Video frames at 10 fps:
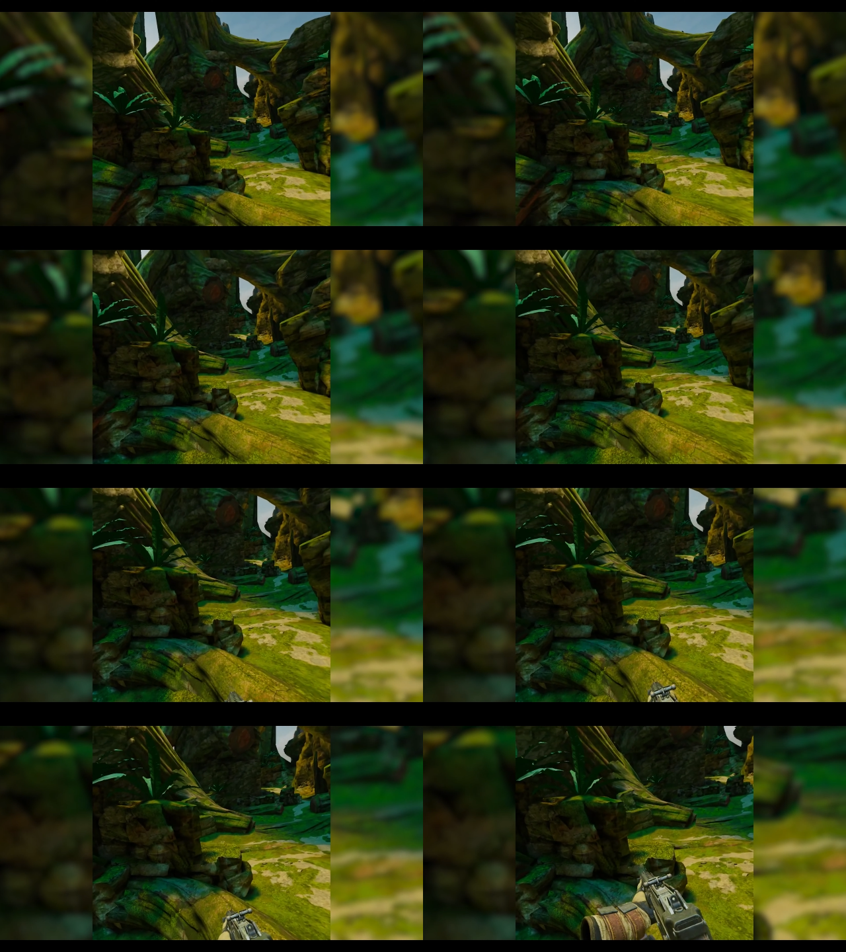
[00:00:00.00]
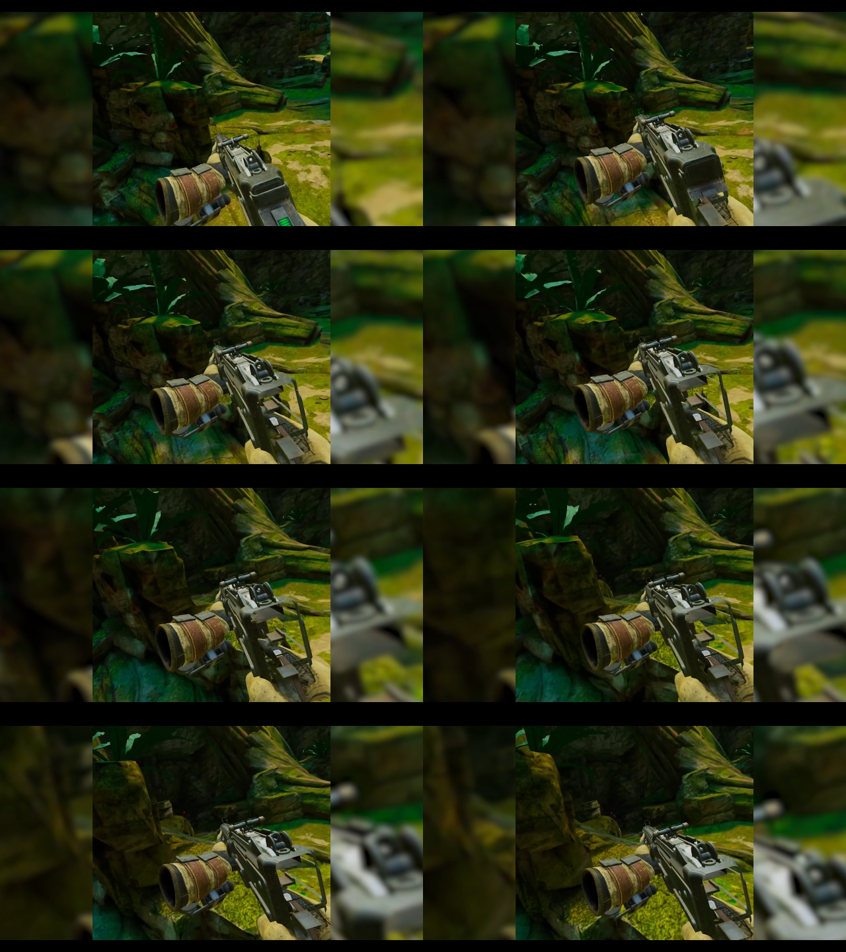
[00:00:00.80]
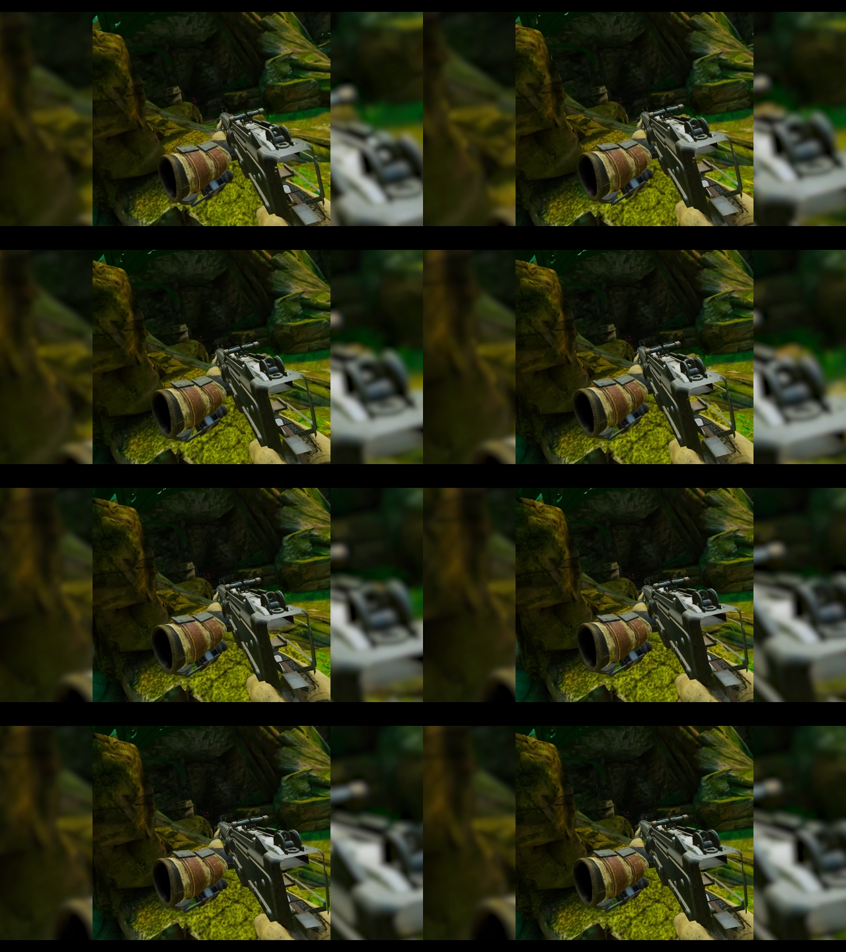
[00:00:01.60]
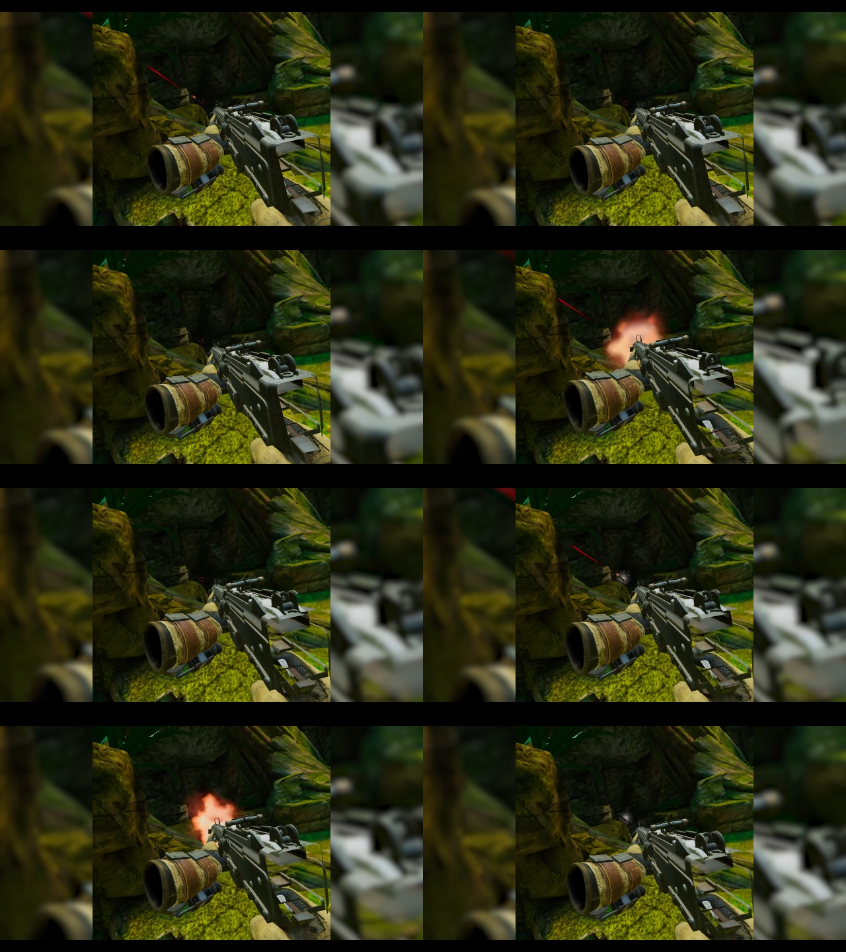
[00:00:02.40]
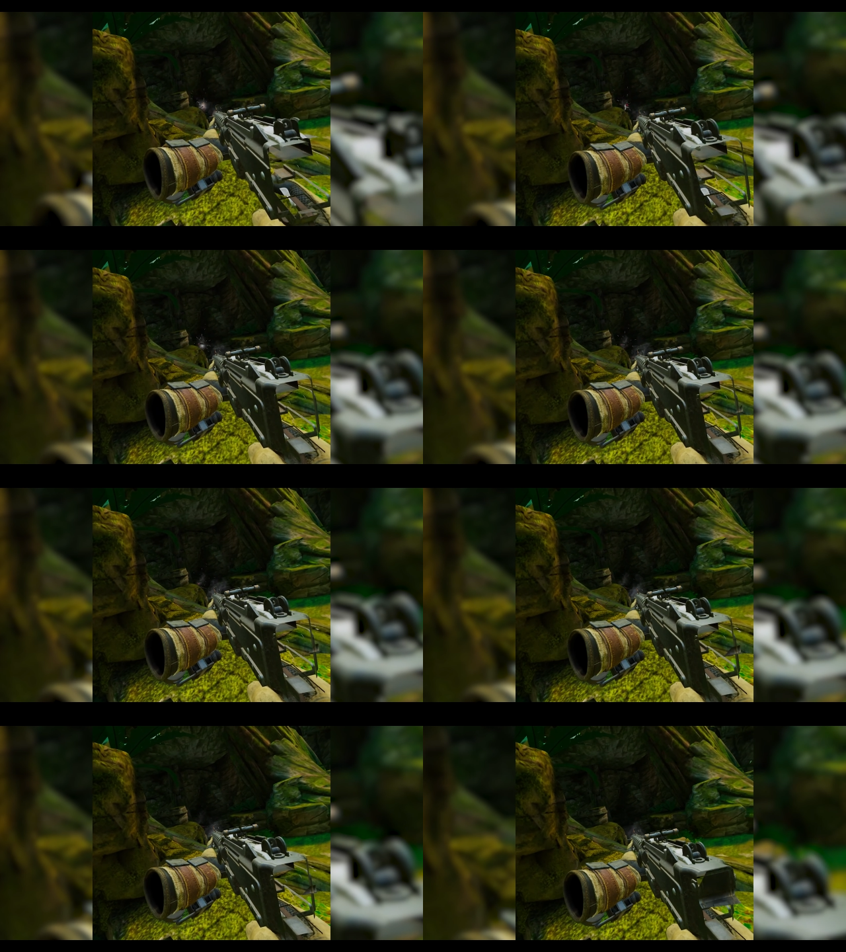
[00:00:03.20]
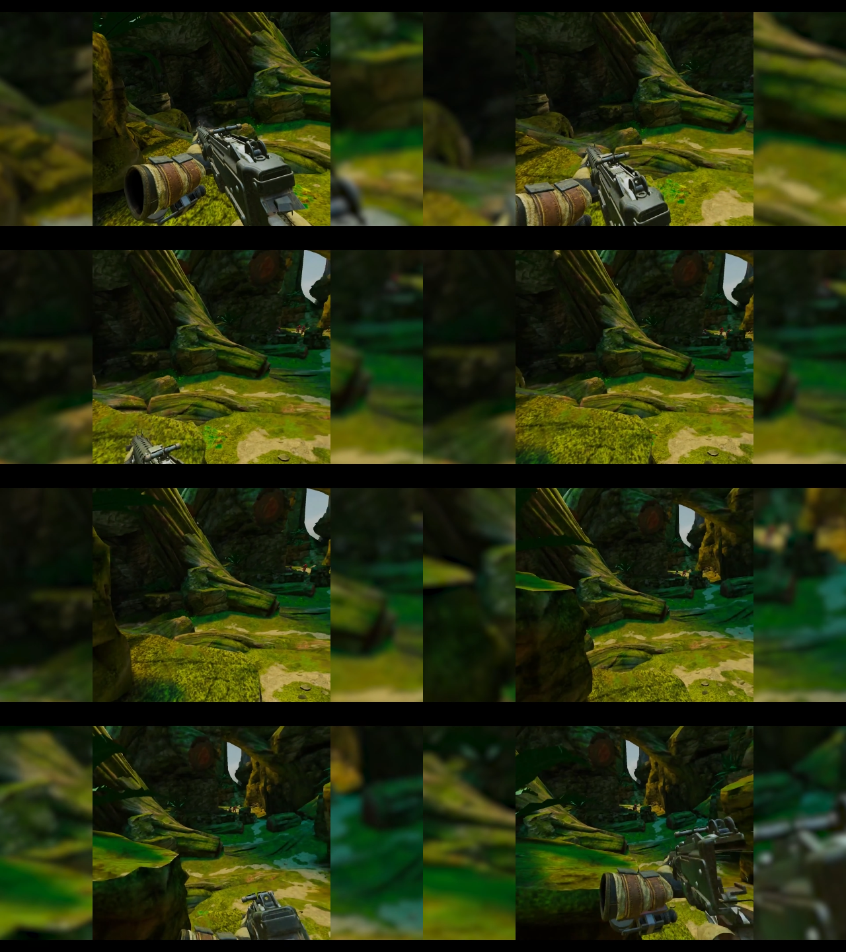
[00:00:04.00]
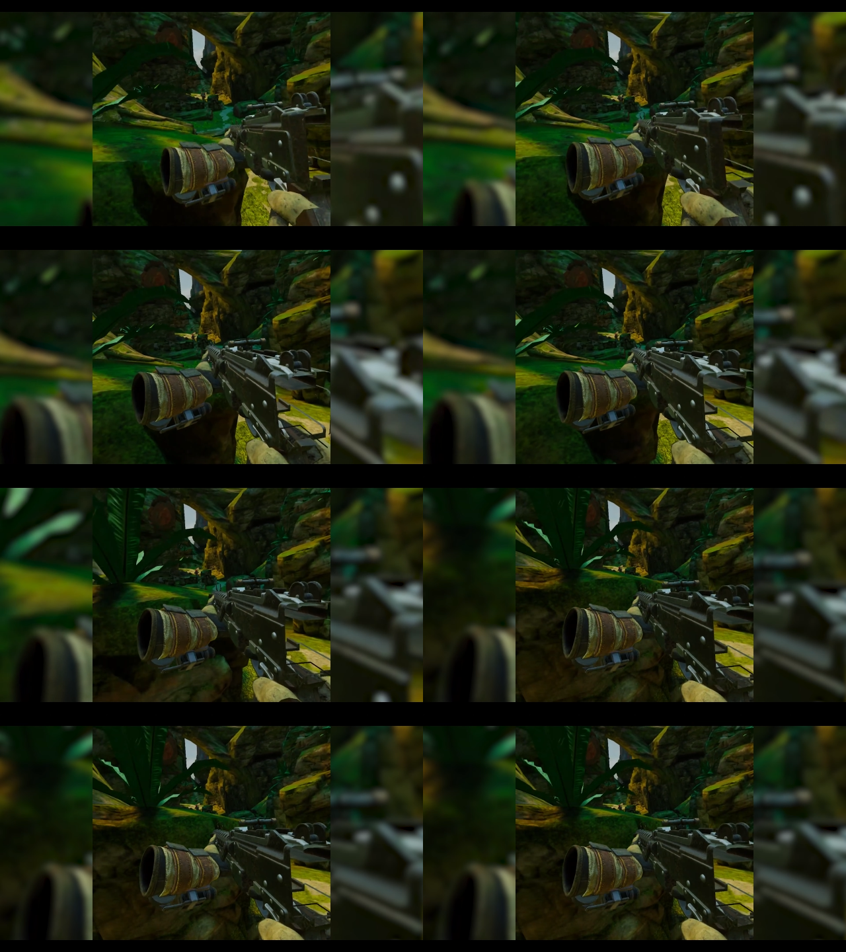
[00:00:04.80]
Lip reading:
No face is visible, so there are no lips to read.